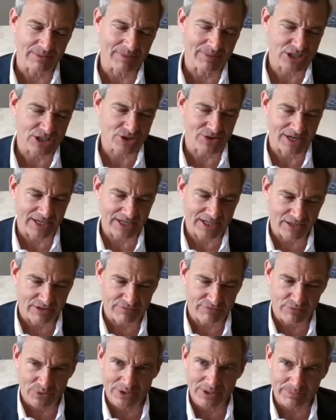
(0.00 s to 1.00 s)
And I'm not sure I
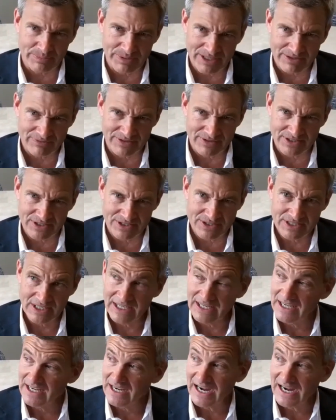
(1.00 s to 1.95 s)
can afford to pay for this.